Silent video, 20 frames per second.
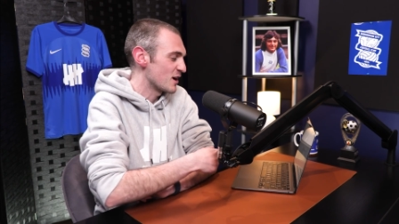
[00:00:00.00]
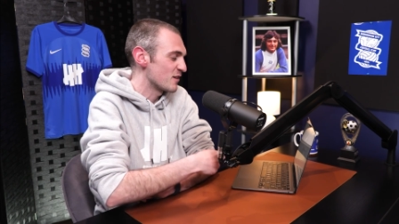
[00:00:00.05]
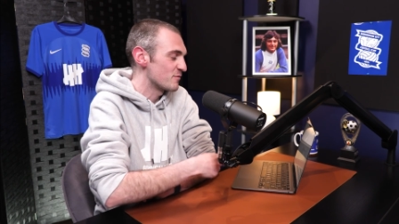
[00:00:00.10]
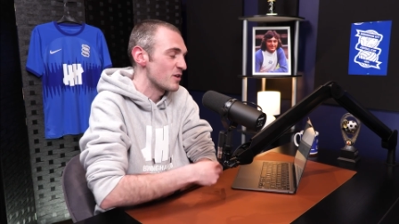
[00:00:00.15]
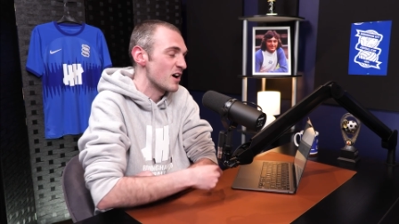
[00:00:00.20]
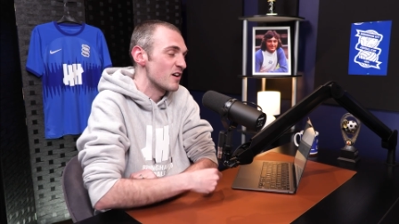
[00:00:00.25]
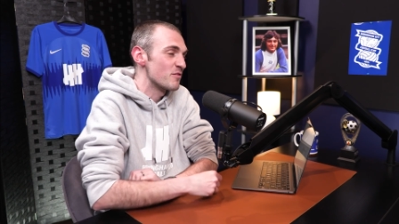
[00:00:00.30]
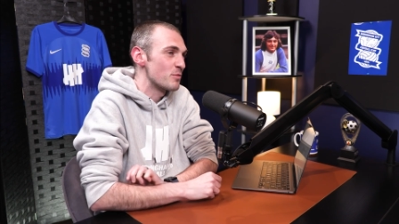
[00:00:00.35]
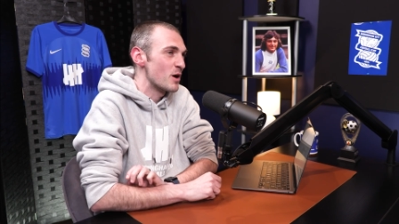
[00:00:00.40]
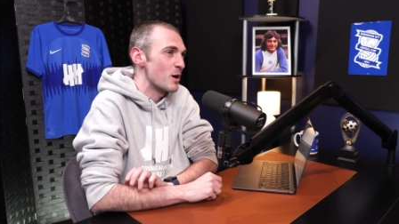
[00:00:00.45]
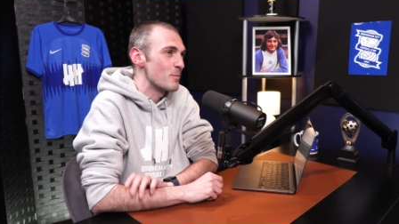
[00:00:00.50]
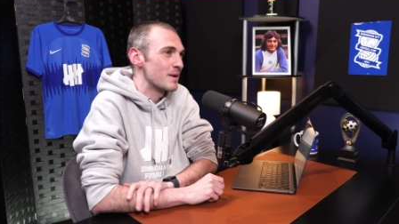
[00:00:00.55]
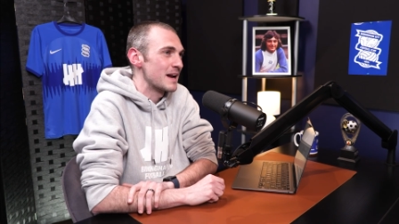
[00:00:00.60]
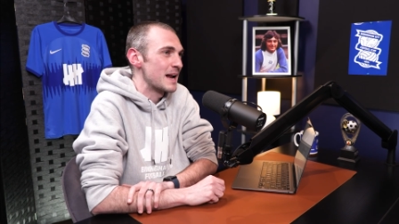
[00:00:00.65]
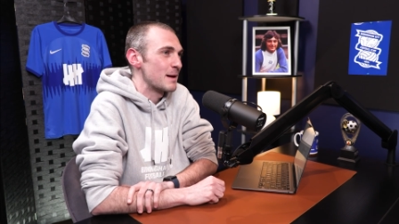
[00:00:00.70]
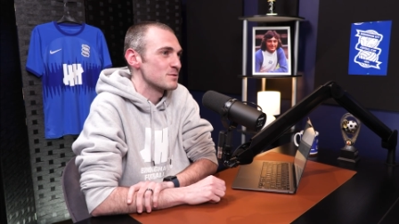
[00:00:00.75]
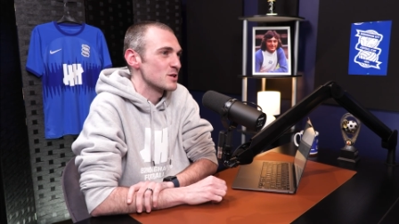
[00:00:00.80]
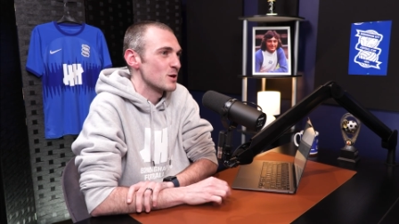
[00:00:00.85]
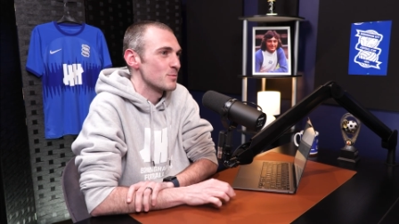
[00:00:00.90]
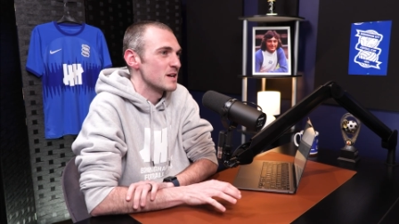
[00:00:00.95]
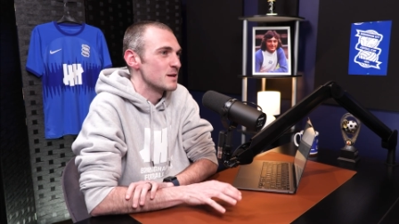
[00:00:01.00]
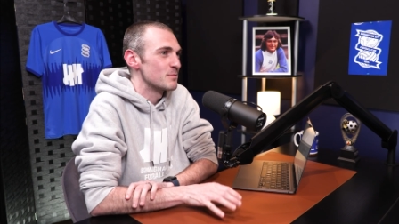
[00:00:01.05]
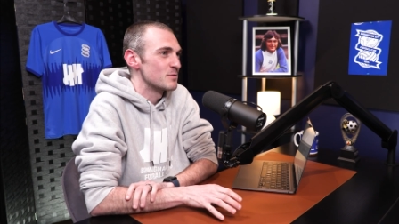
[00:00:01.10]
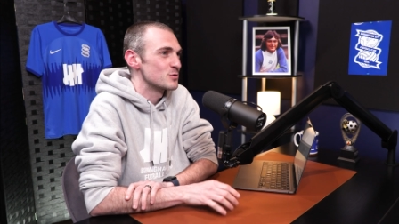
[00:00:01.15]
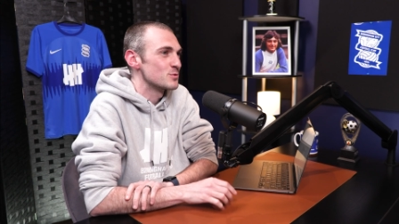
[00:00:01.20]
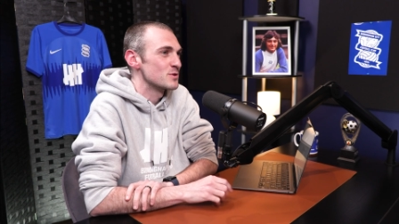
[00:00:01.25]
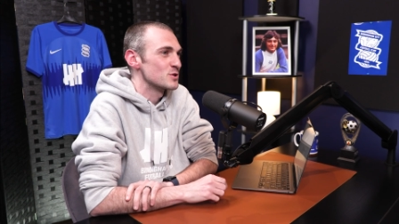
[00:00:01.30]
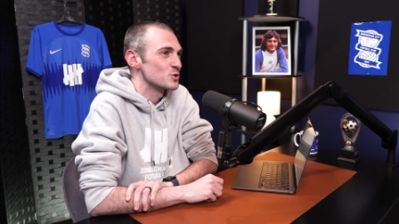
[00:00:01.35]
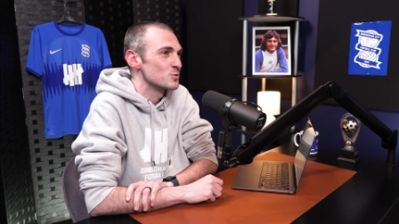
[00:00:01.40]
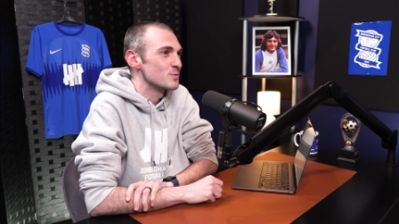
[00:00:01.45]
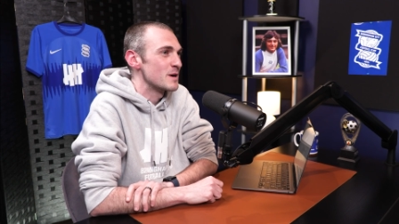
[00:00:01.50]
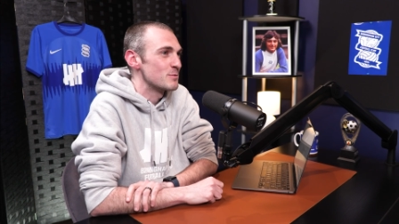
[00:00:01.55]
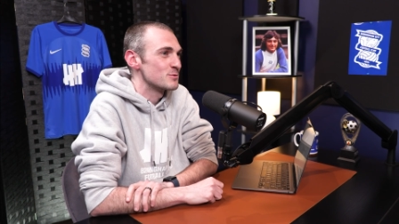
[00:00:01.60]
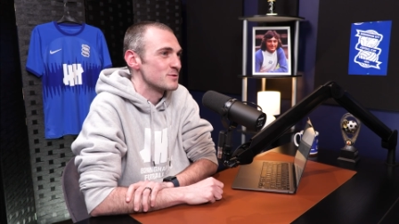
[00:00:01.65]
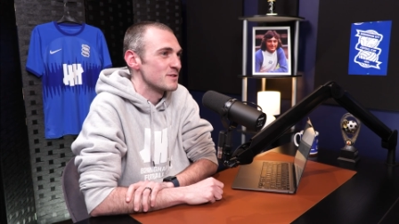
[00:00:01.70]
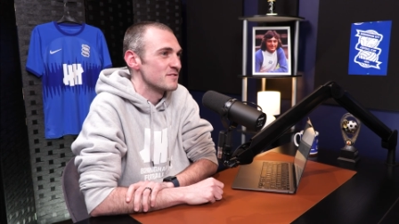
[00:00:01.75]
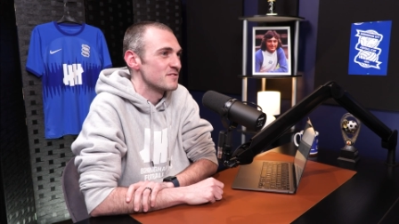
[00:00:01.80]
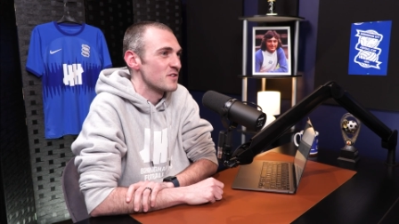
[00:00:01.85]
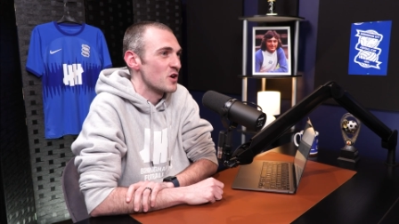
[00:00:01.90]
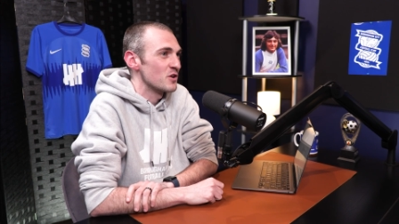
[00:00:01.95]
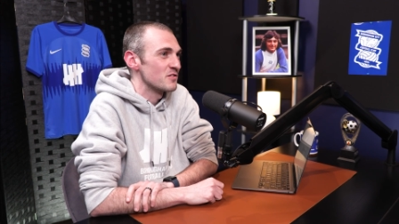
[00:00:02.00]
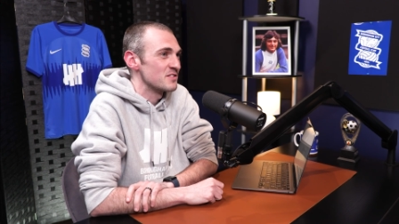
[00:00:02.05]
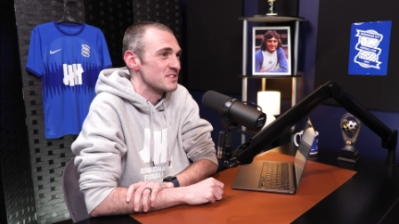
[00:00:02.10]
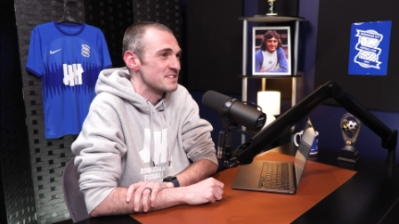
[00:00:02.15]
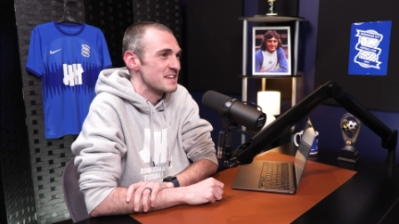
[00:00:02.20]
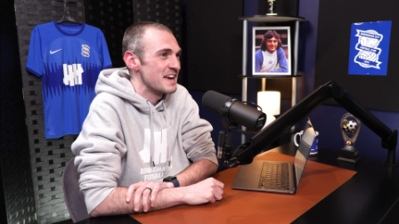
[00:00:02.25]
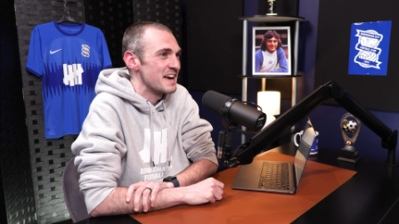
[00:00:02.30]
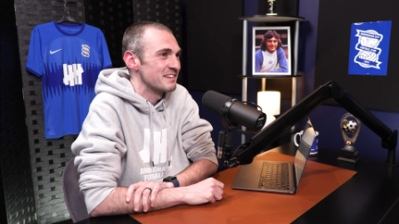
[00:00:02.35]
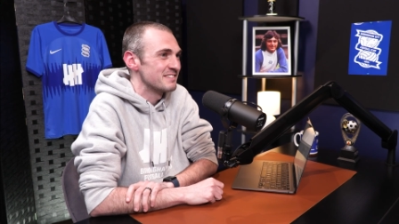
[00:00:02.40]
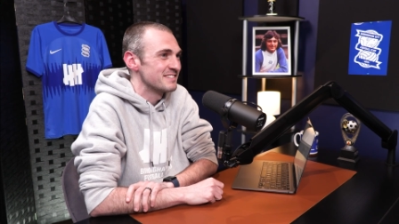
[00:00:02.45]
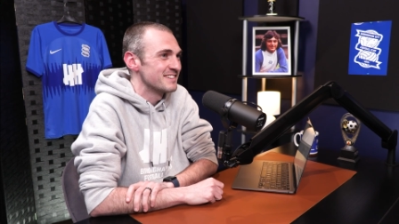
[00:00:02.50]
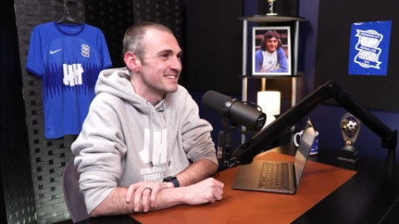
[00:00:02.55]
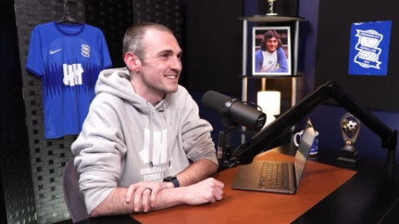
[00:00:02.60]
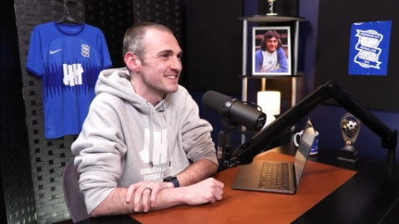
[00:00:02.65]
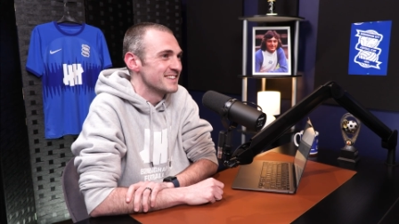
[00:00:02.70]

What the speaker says: I've put on my laptop here, but we're somewhere between 5 and 10.